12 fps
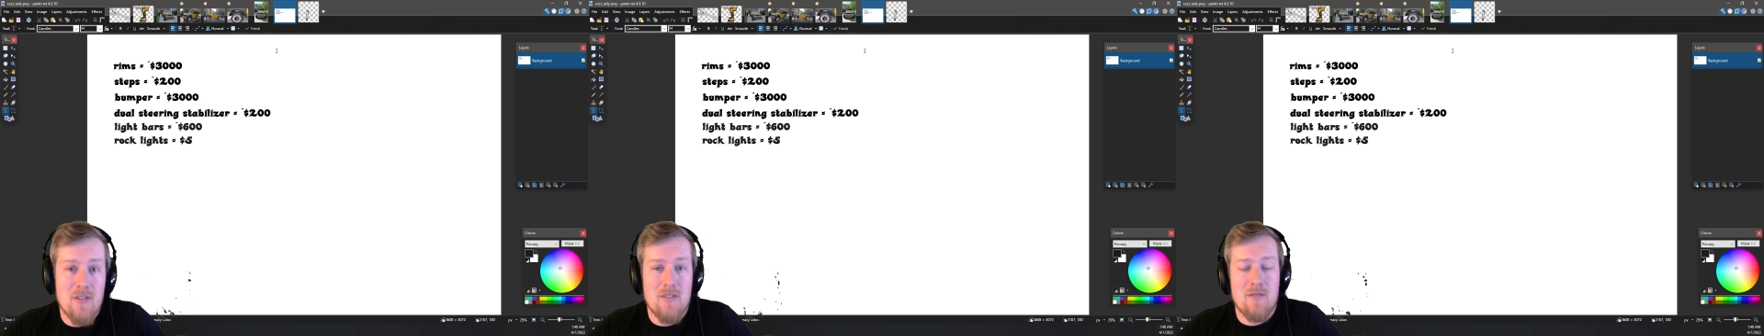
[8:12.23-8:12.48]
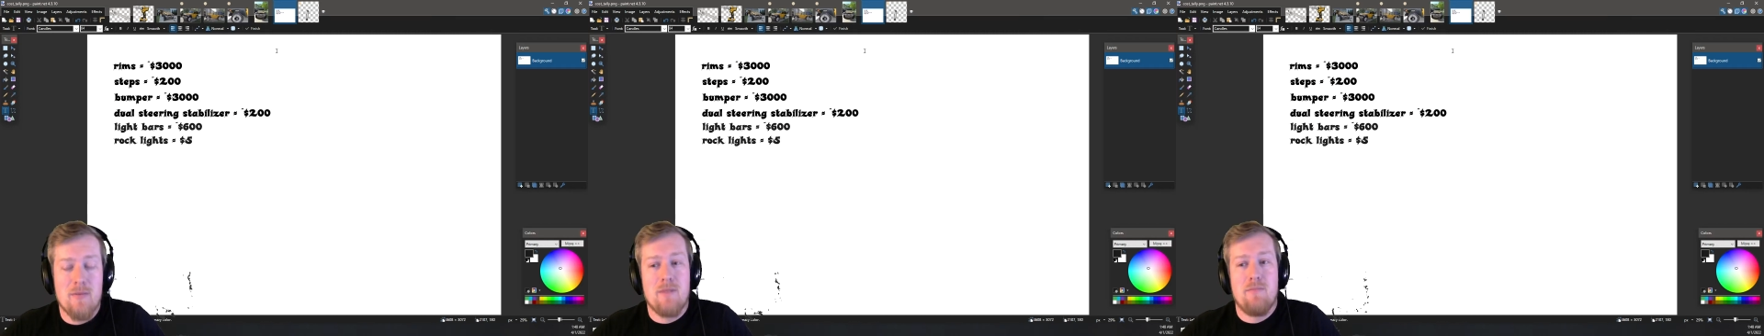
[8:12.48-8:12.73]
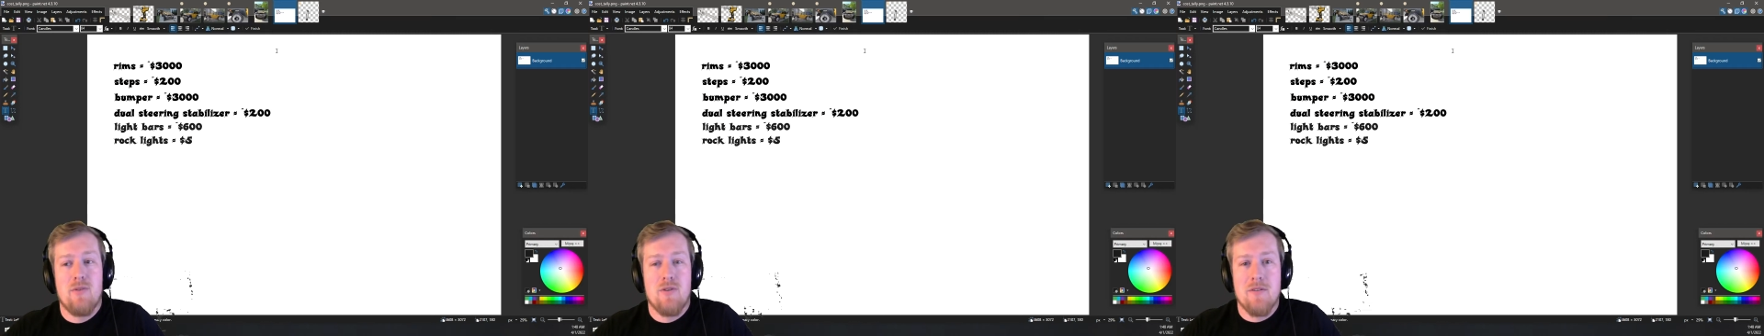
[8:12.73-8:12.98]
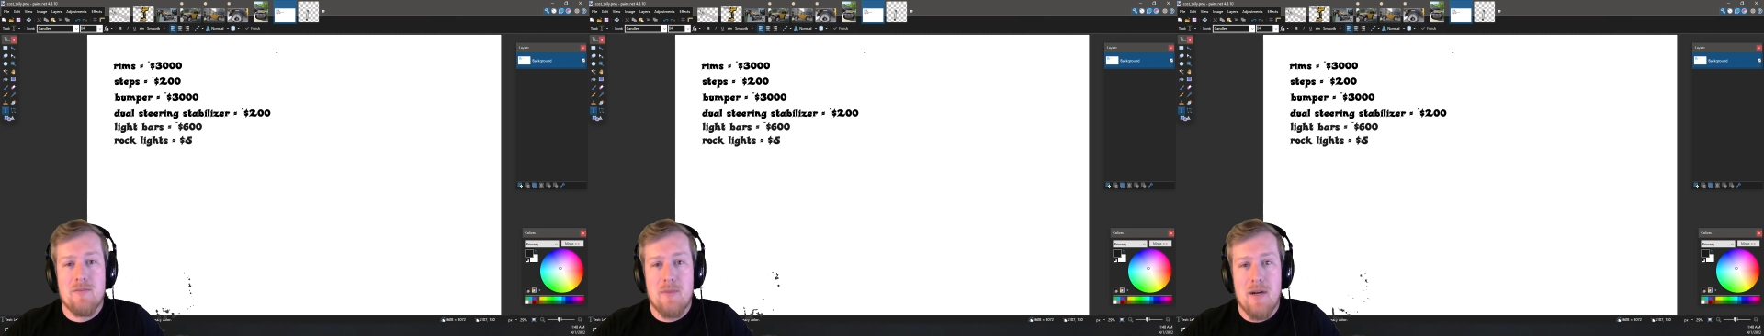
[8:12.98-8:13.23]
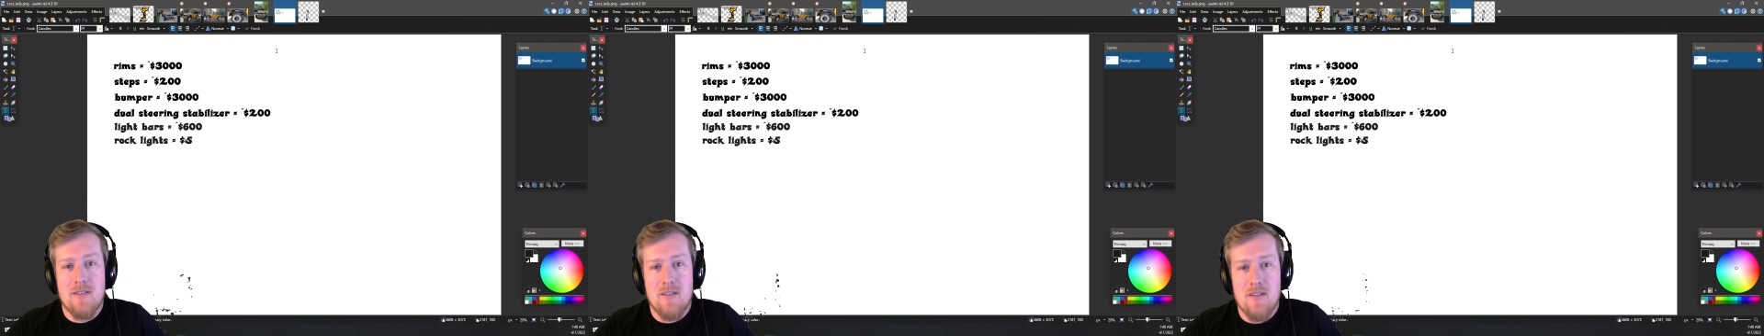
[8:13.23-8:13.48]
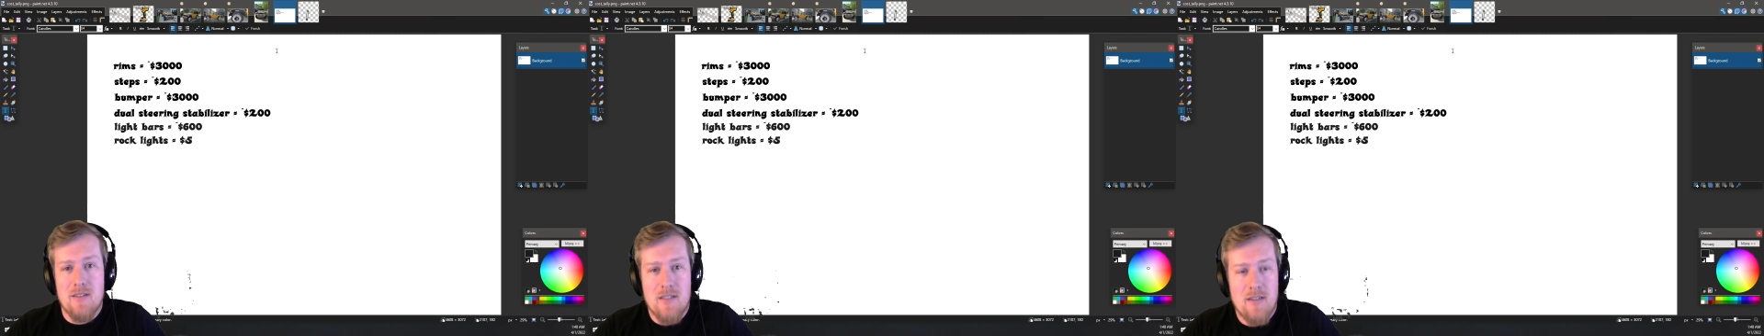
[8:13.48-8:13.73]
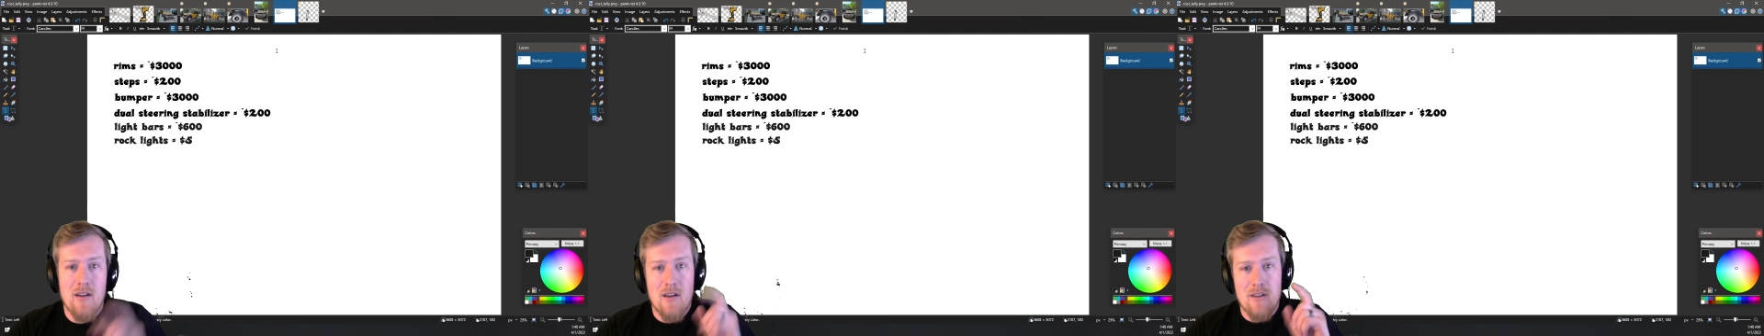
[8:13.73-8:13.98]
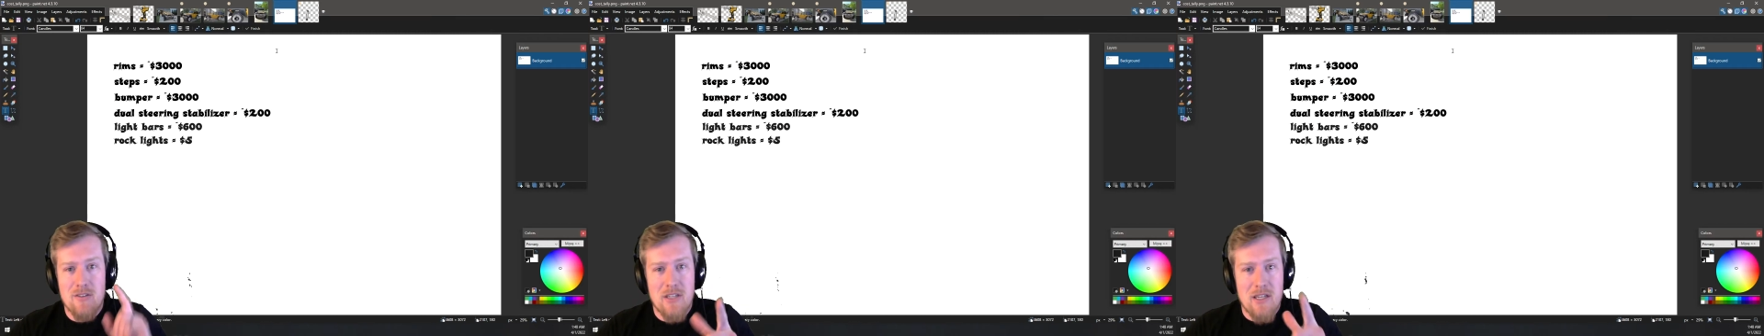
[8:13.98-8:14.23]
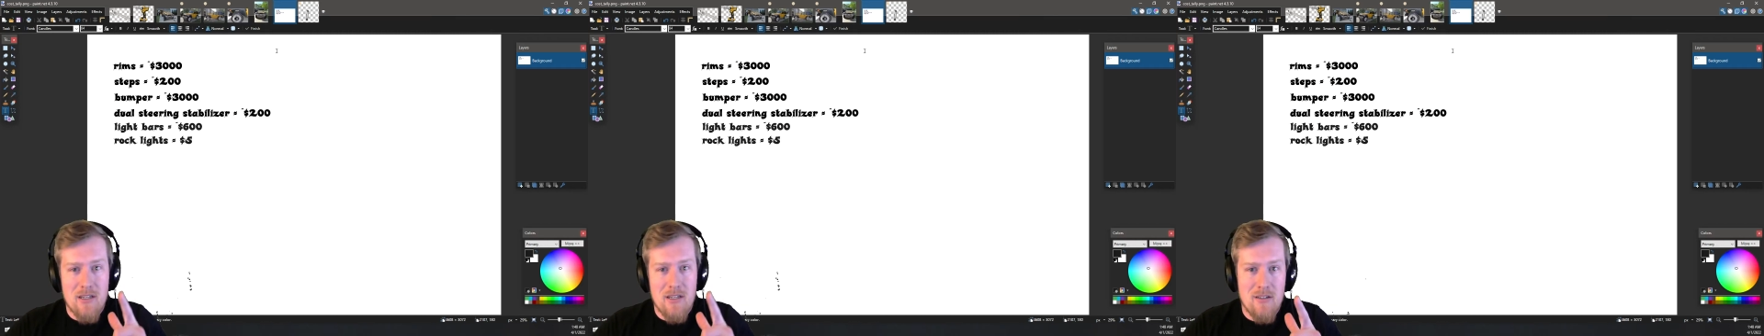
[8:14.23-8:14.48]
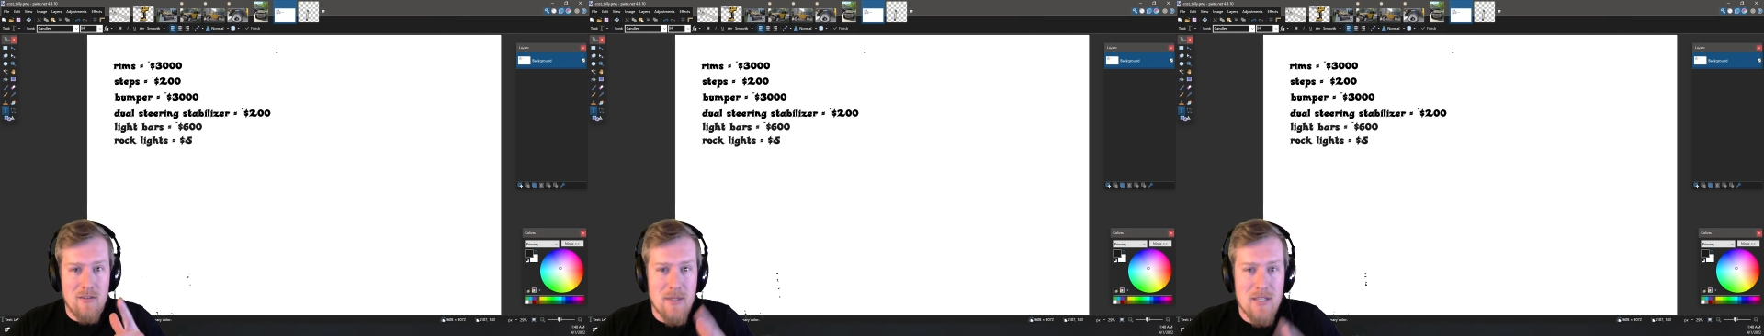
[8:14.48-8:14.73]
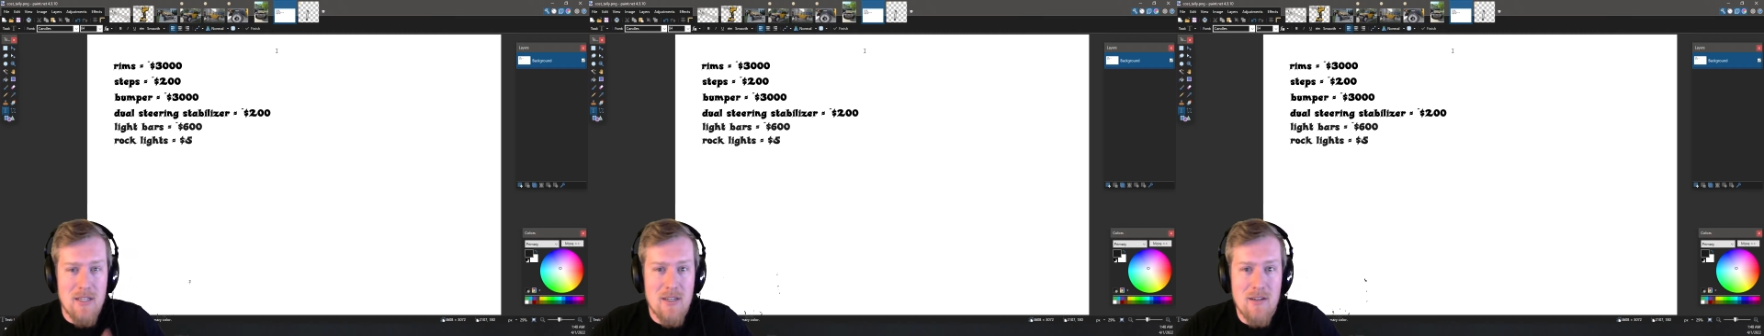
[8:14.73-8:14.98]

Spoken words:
so I'm going to put those mods on there. See you in a little bit here.